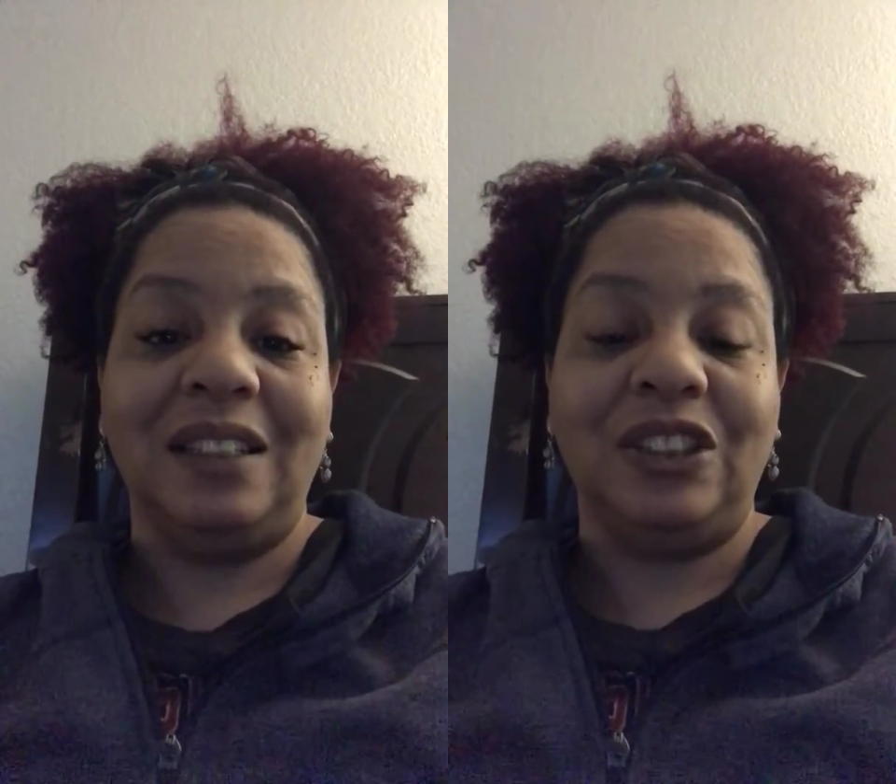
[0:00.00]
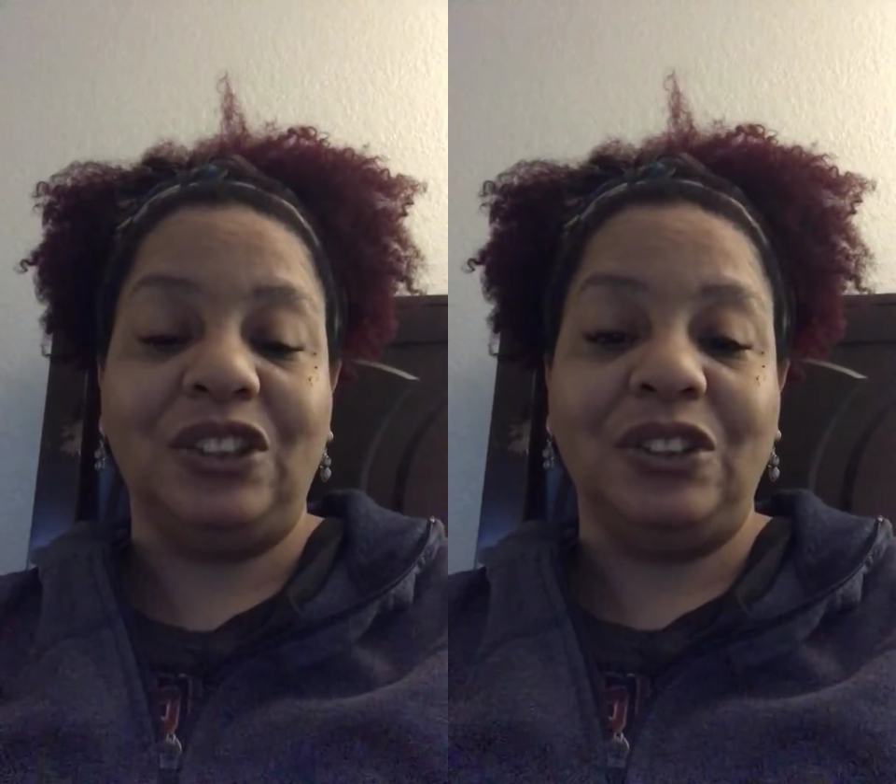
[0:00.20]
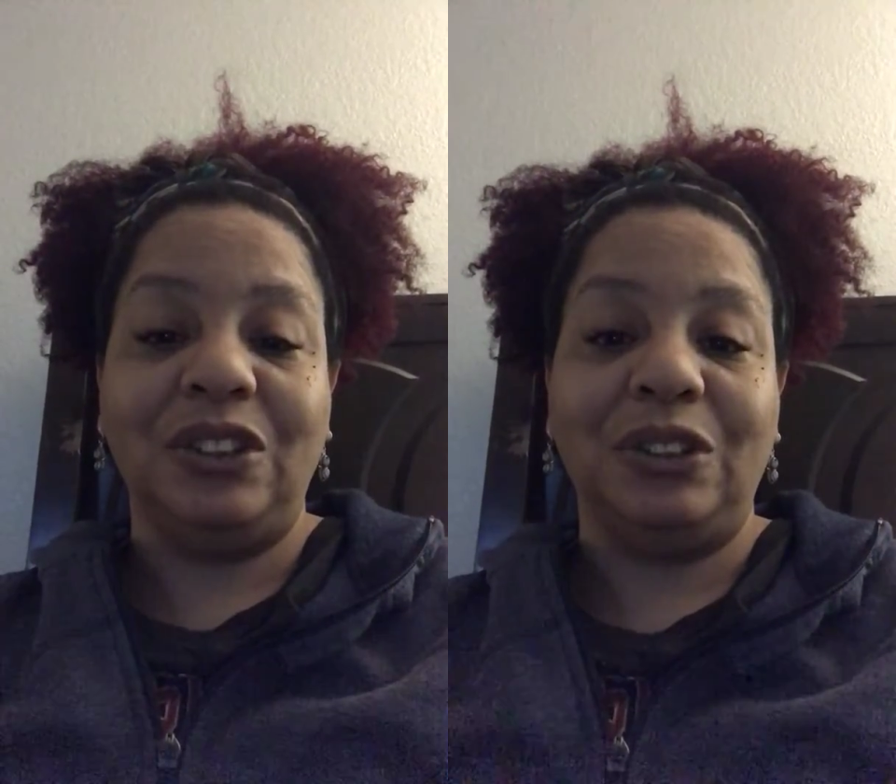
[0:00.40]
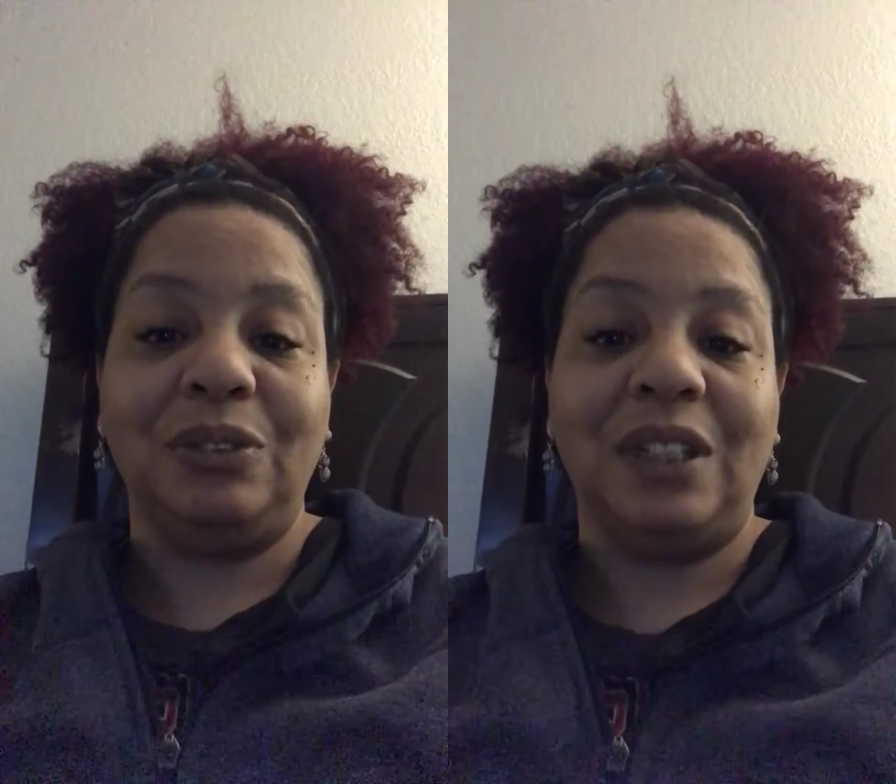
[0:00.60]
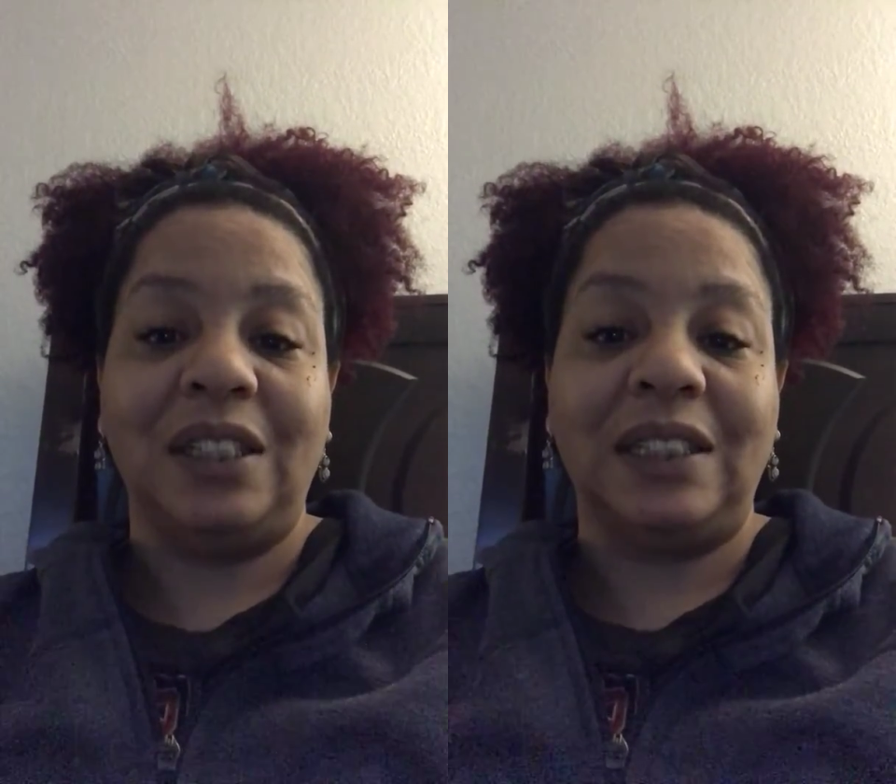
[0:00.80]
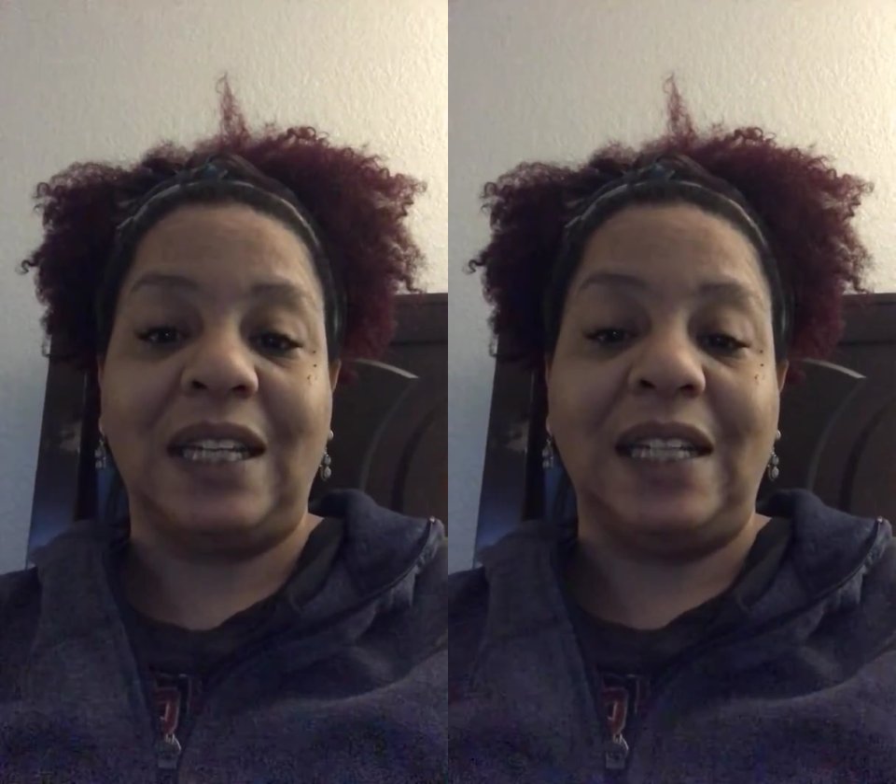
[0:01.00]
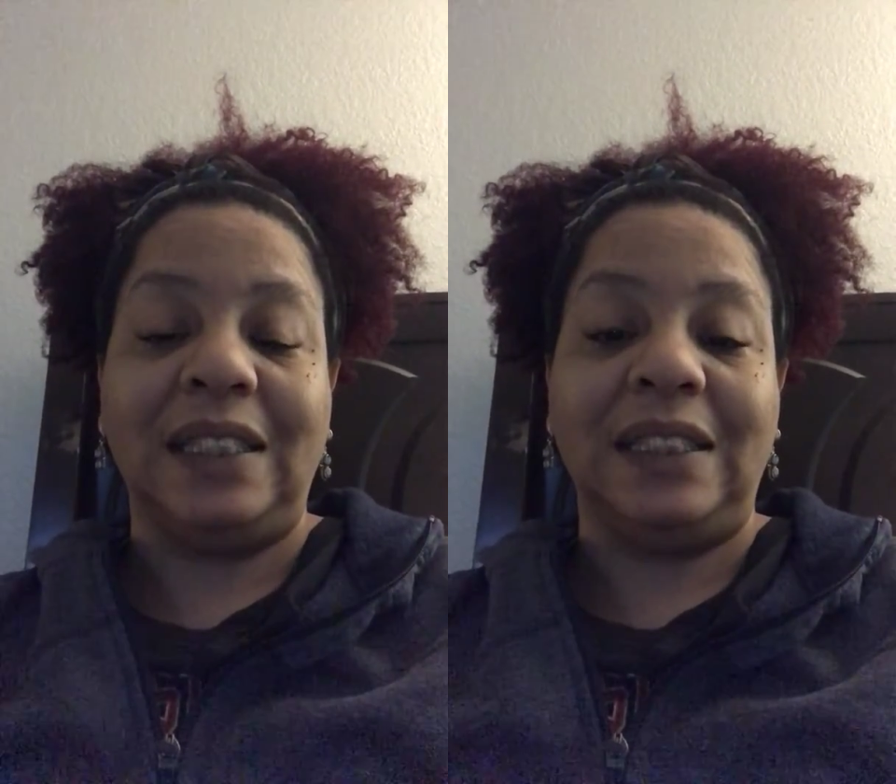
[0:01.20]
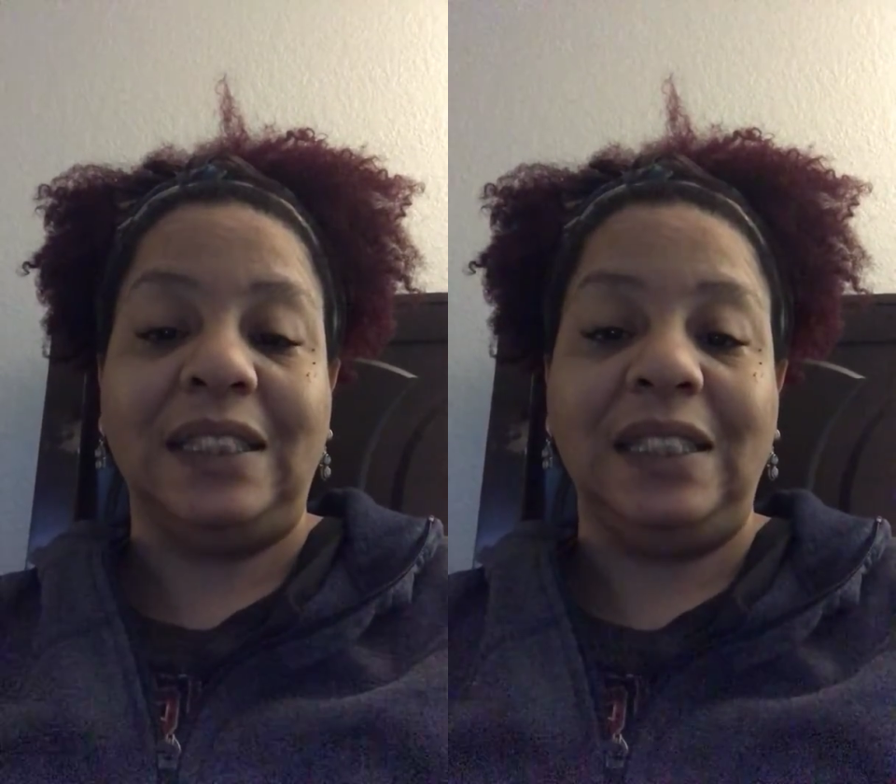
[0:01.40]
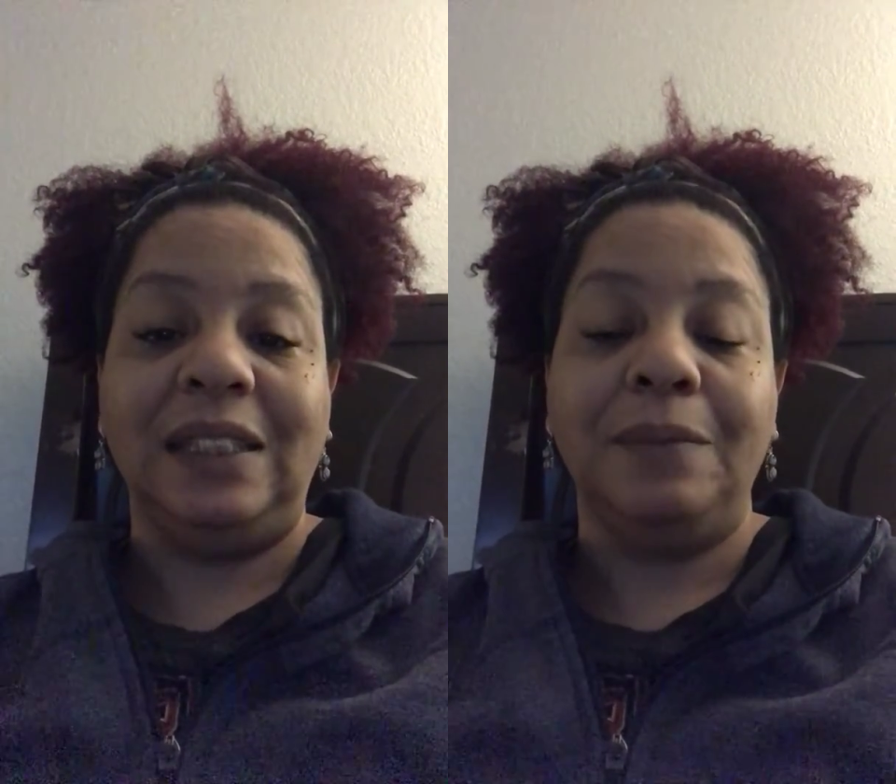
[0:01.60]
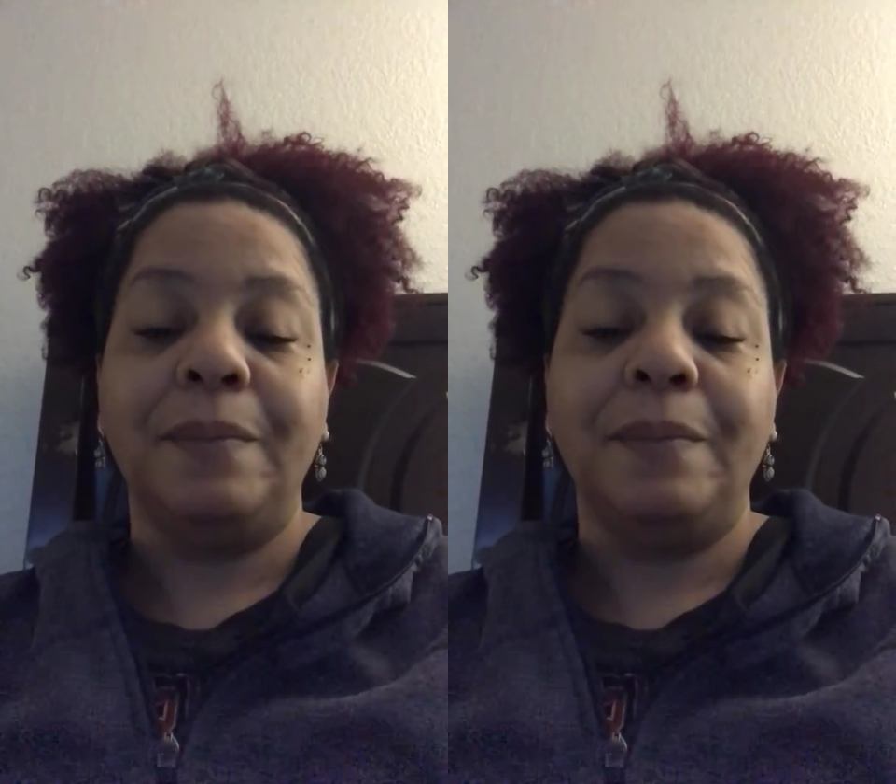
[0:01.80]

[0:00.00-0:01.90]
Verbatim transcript: this year, 2018.